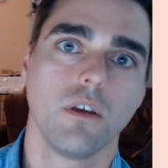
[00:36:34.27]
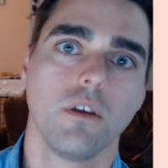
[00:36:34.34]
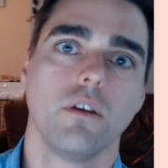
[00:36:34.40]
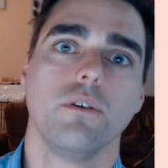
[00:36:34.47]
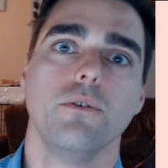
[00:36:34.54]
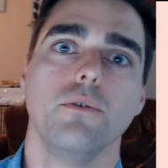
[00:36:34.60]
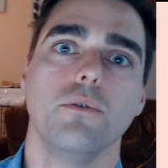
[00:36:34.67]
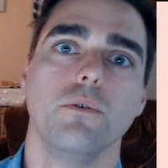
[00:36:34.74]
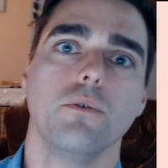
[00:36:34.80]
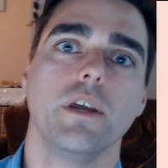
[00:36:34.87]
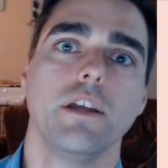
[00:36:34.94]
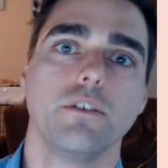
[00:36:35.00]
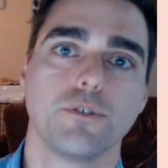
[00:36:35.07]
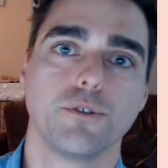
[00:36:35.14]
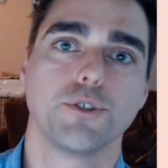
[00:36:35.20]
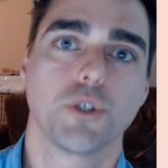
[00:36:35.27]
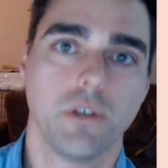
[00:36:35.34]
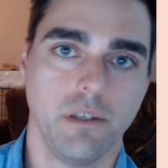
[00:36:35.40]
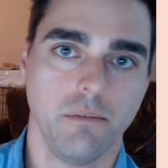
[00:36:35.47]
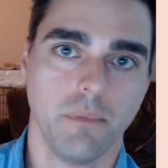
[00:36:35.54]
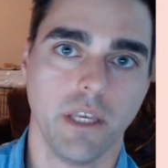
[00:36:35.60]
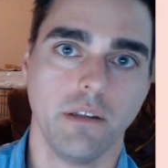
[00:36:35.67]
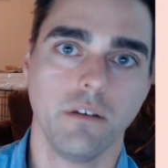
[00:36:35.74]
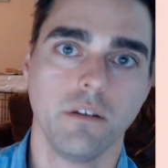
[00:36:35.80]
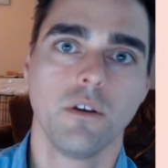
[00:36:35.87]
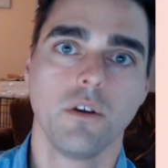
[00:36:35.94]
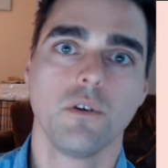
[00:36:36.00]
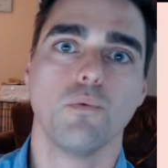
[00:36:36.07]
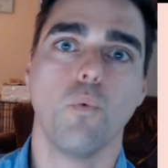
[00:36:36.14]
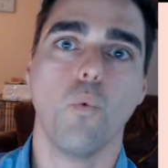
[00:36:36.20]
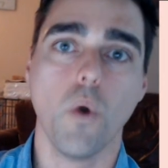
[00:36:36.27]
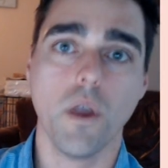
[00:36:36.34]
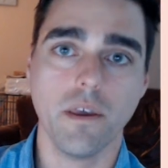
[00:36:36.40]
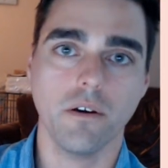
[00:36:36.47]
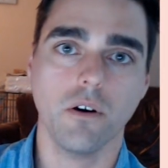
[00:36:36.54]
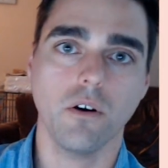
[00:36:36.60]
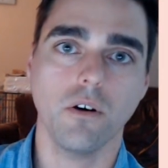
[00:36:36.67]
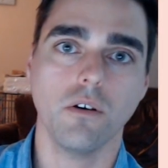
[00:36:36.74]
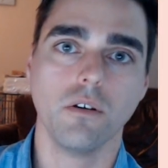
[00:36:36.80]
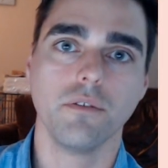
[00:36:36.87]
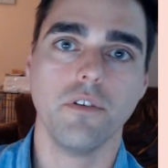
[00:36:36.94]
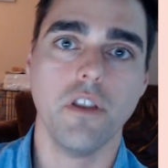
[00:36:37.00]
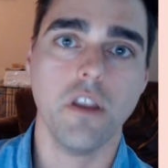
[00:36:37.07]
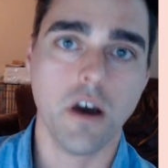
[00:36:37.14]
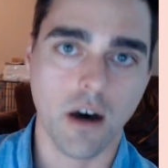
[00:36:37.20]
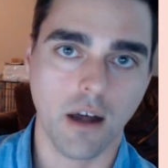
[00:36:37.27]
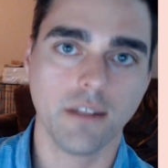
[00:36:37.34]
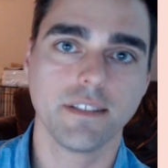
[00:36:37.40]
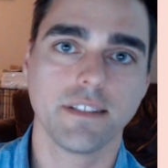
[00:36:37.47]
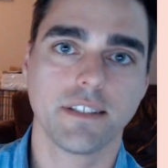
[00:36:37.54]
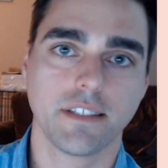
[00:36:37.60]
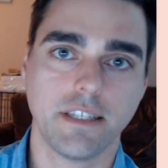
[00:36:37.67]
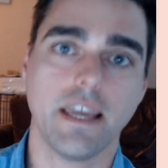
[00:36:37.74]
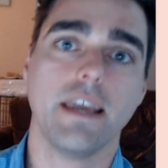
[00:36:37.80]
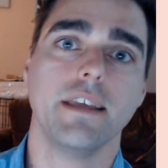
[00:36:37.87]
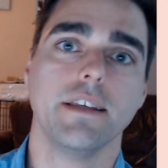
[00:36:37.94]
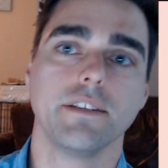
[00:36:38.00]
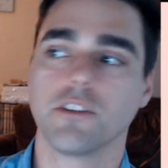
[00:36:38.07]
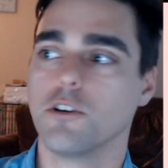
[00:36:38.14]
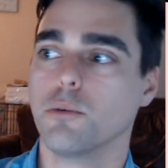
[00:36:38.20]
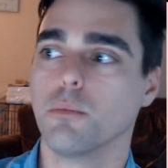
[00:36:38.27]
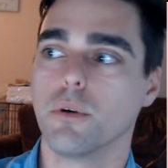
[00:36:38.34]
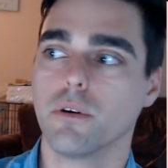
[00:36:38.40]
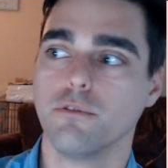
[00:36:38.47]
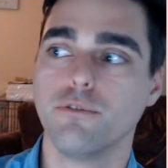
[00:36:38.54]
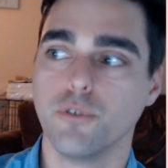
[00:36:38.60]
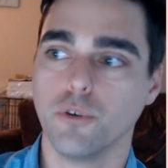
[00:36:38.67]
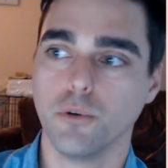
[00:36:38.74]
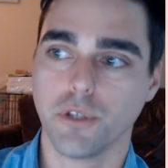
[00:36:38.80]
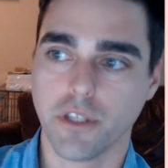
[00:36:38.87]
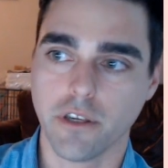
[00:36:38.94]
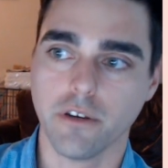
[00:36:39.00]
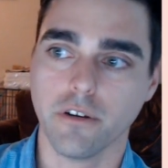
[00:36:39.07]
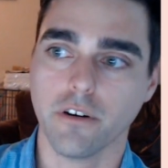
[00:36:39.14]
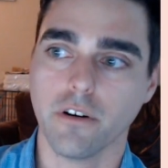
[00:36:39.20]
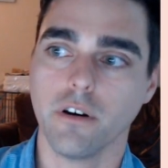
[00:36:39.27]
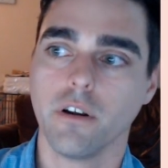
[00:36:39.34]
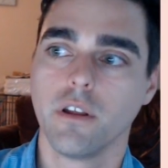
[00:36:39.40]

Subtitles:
who enter treatment will not stay sober a full year.